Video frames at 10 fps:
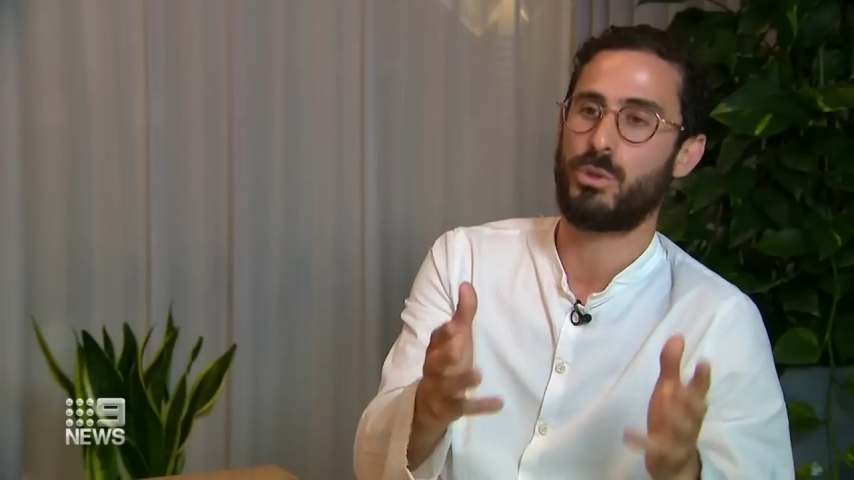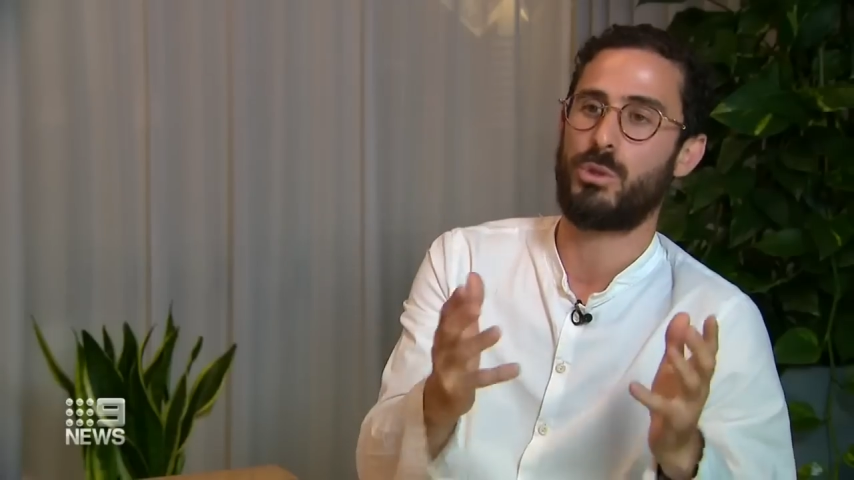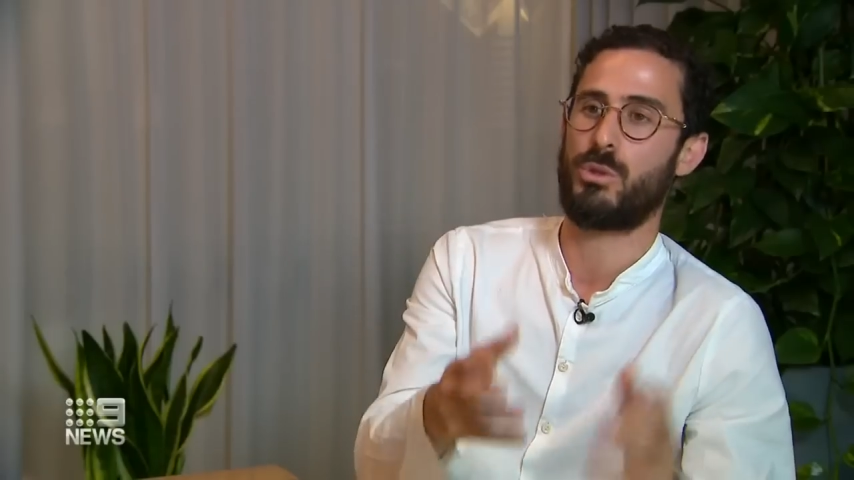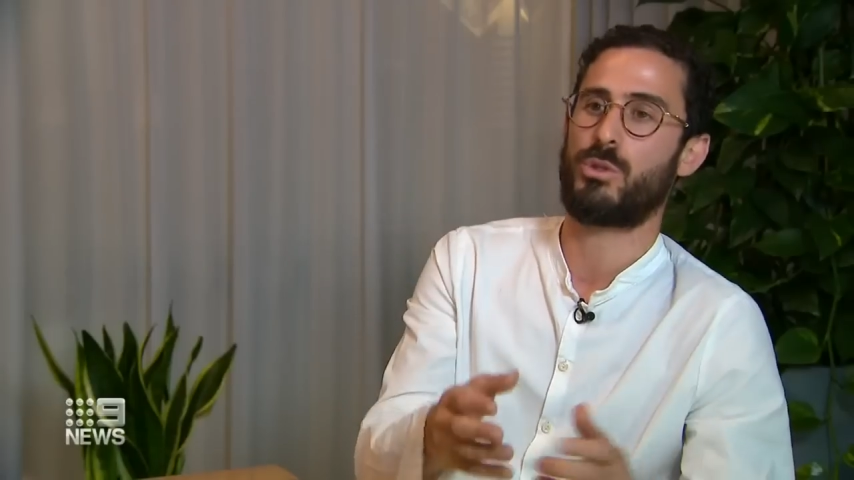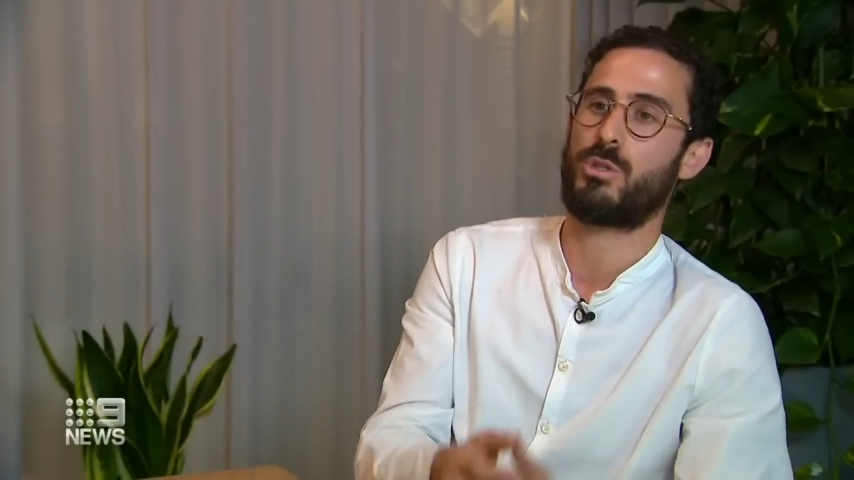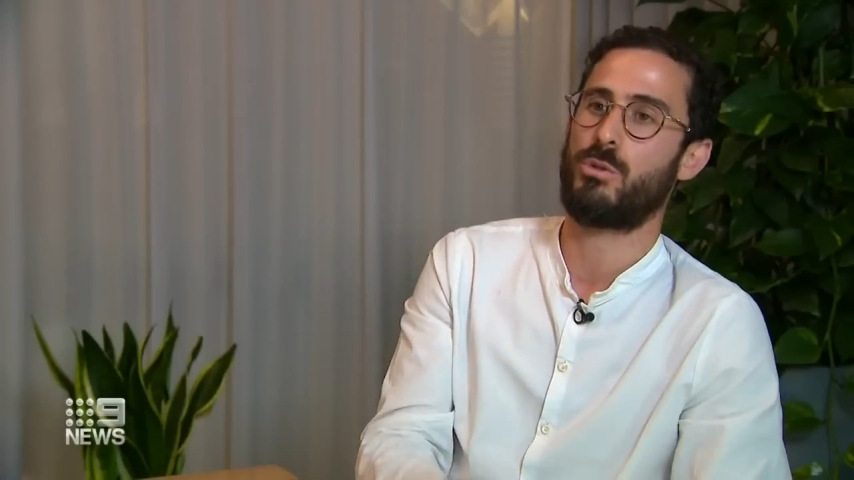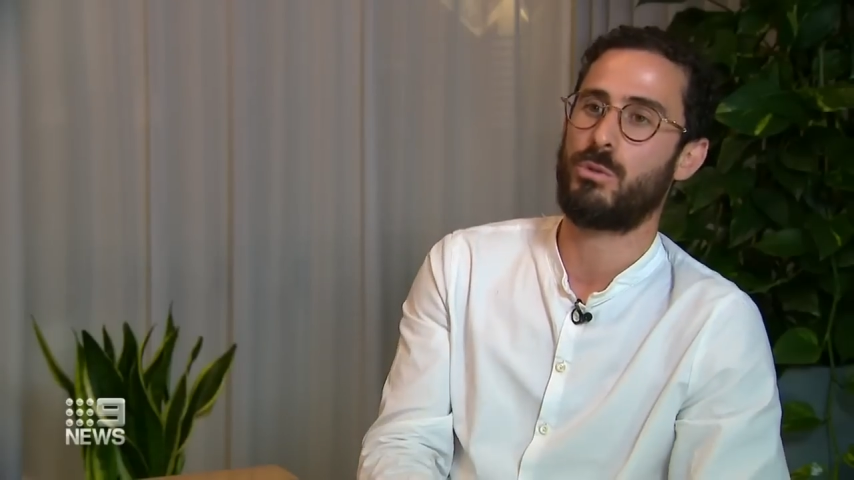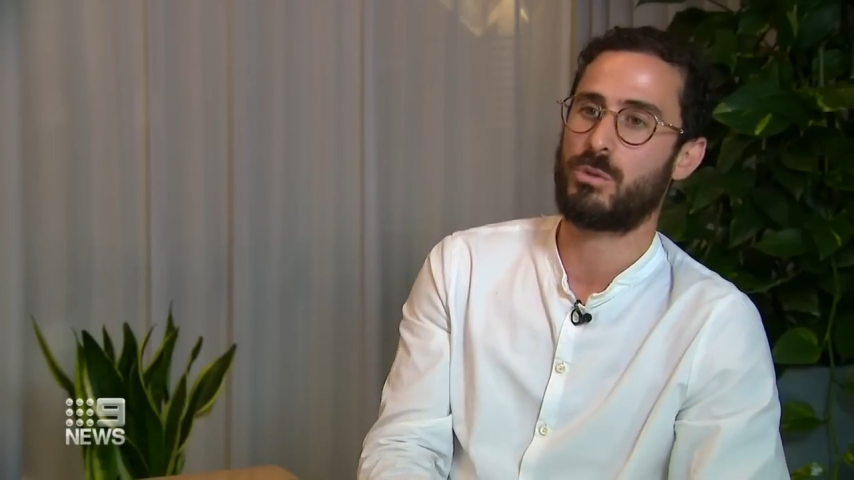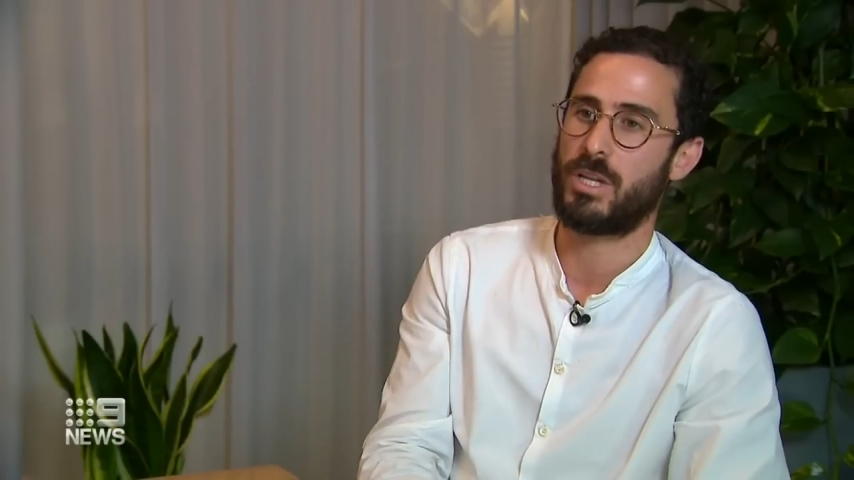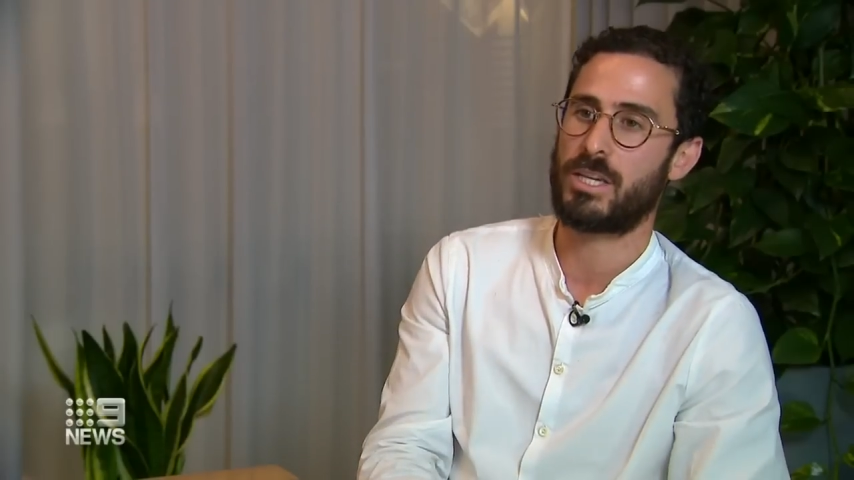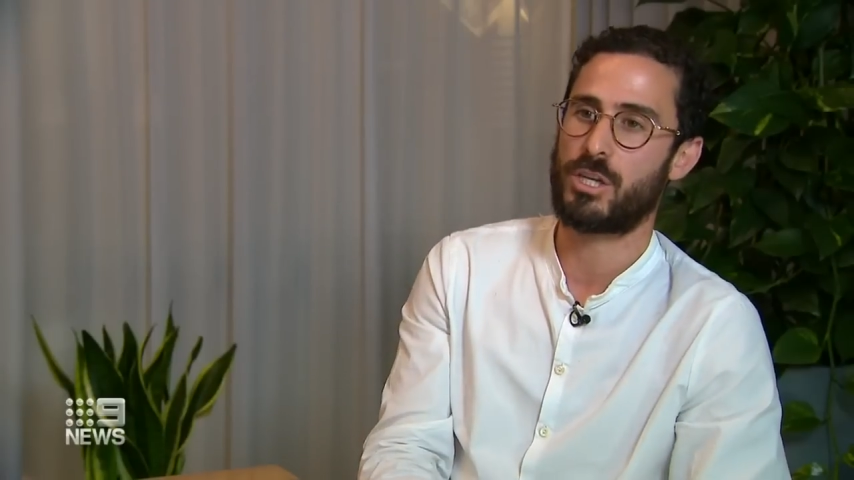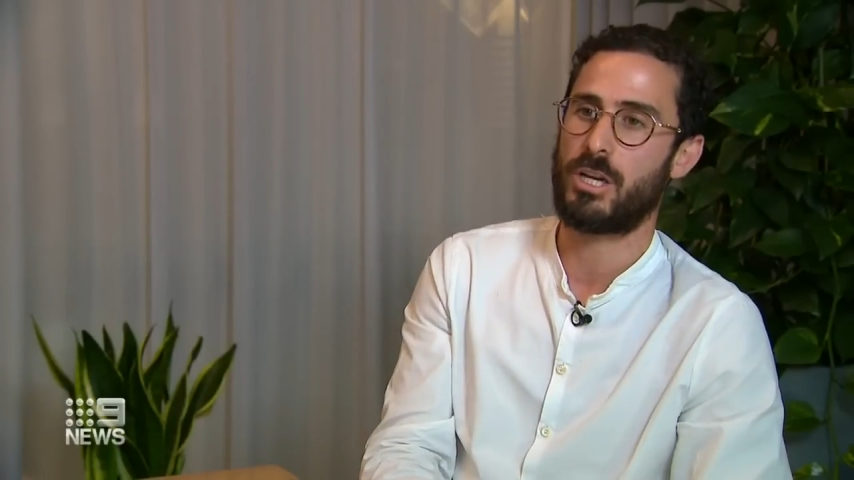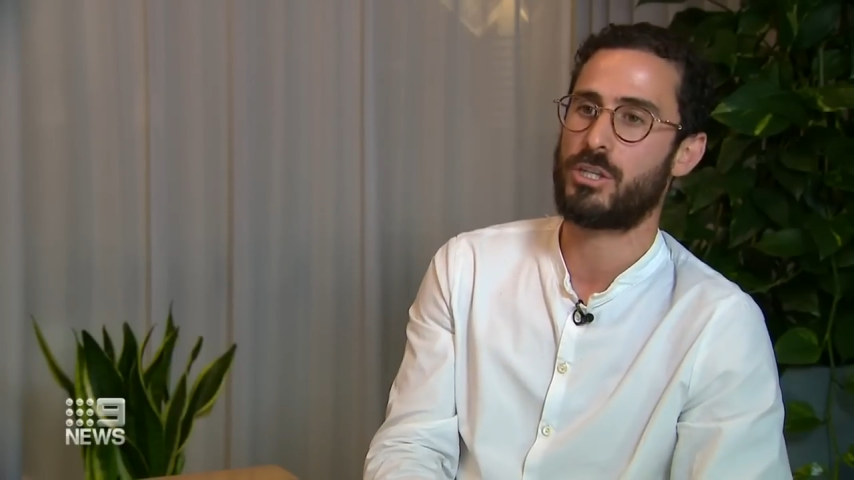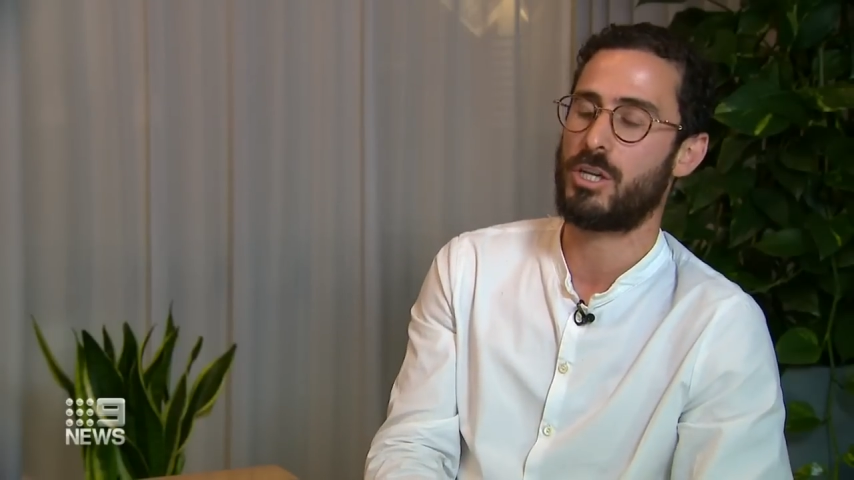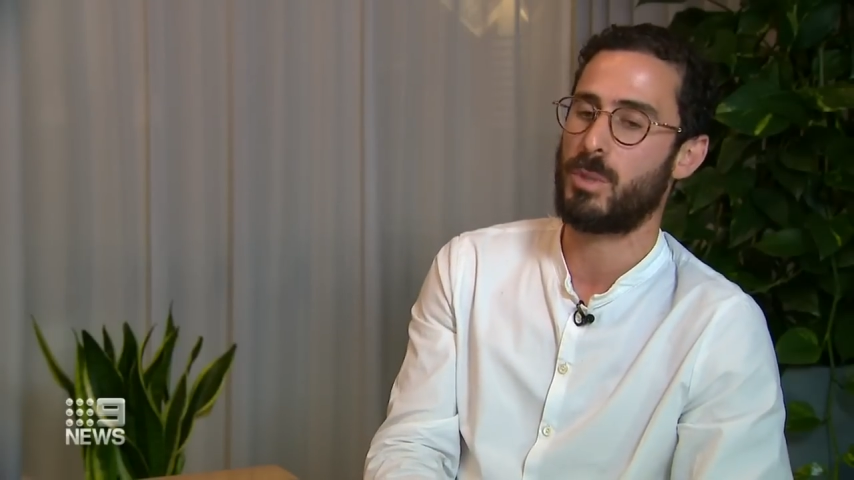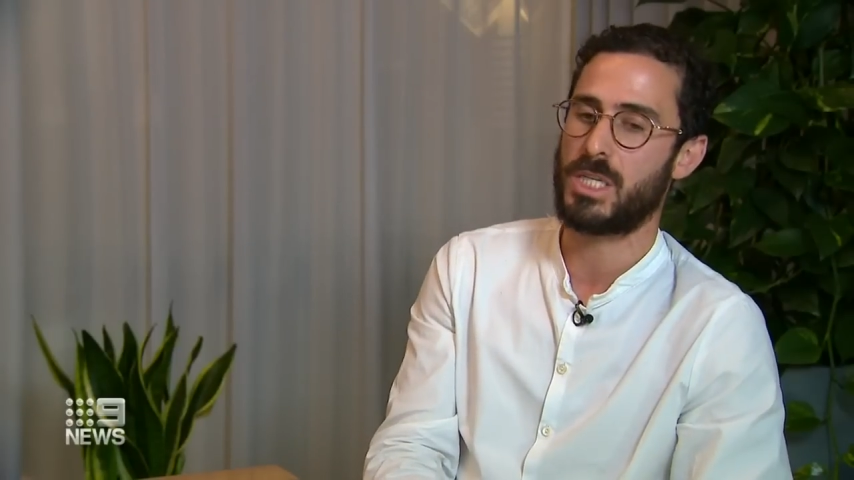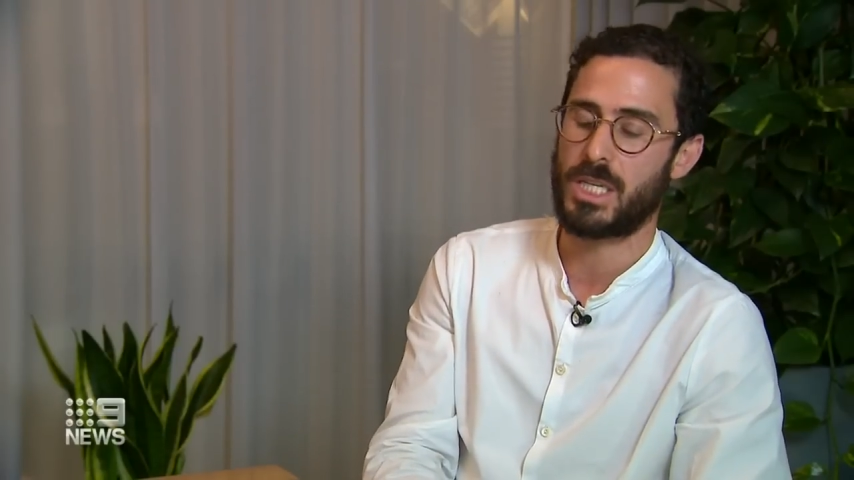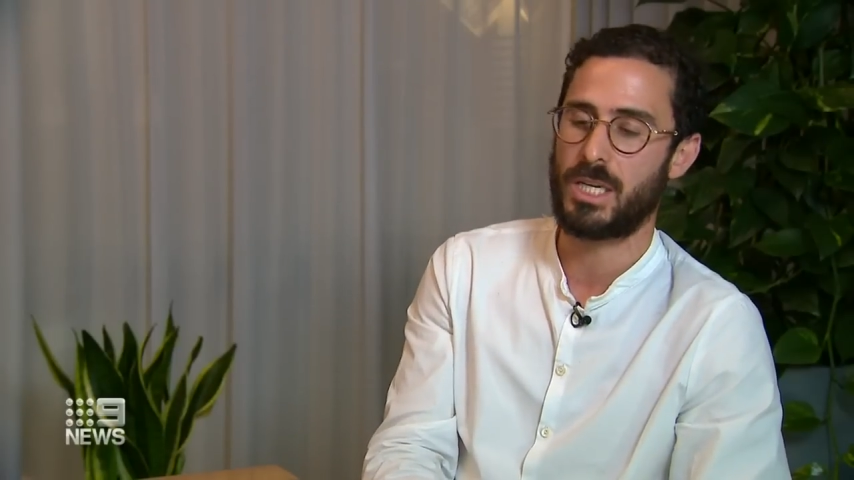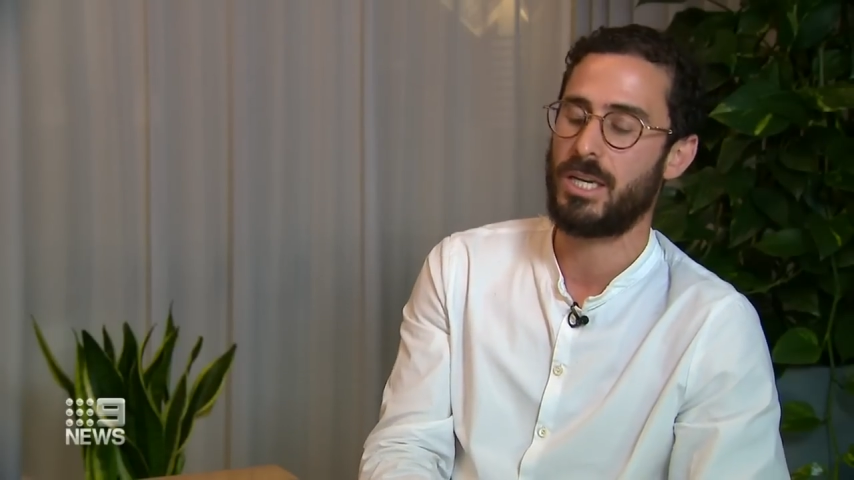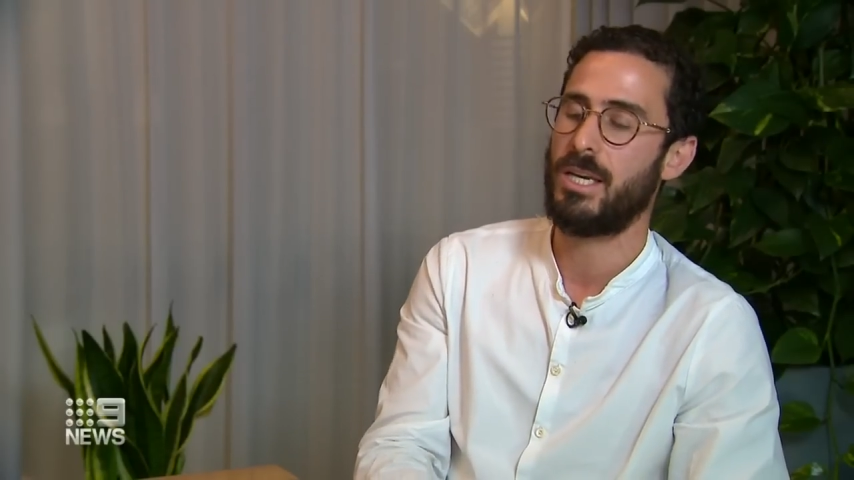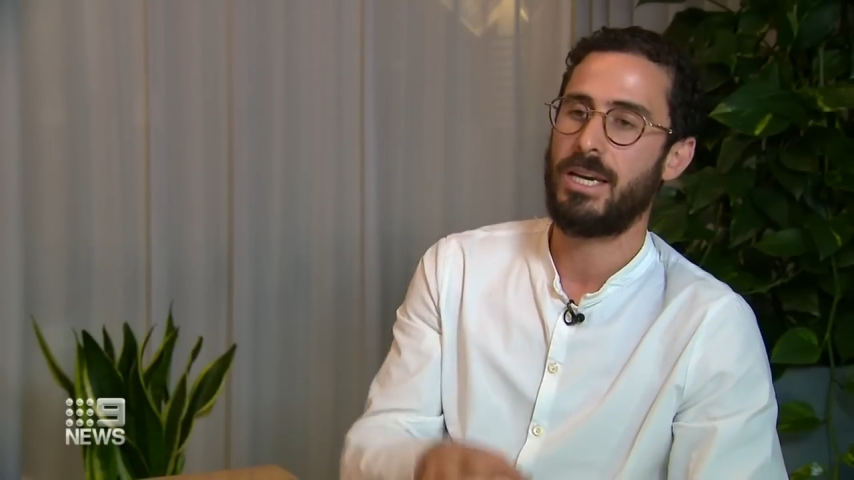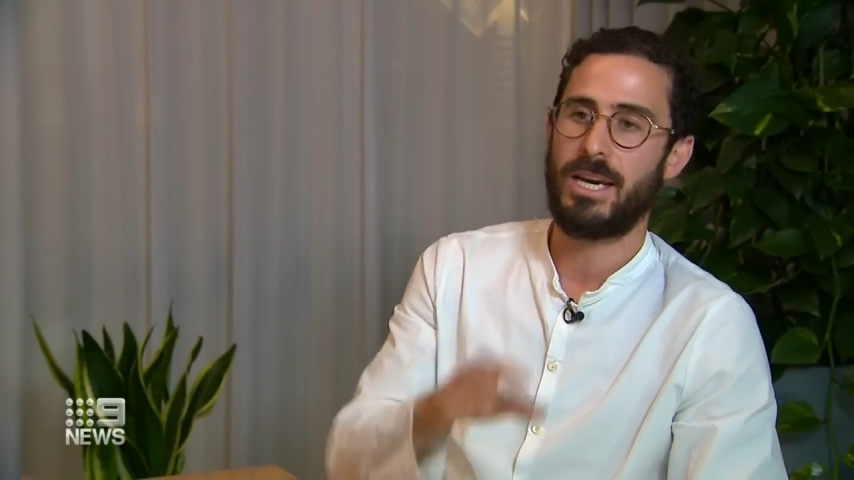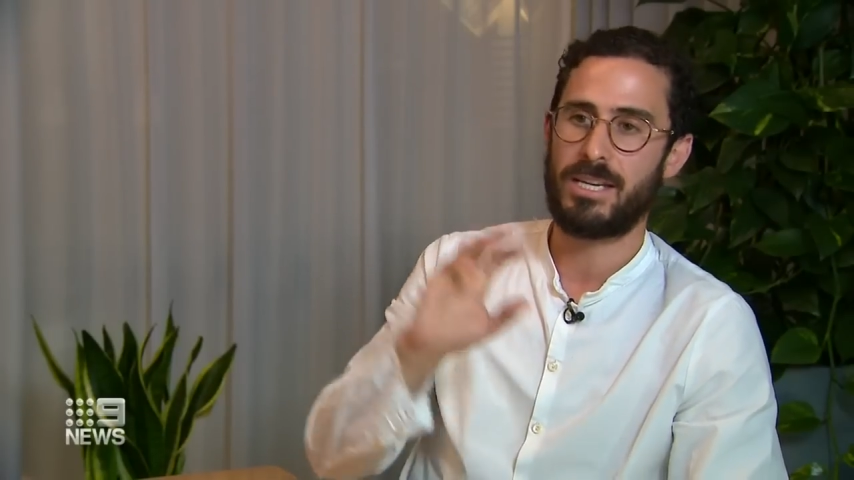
will use tools like ChatGPT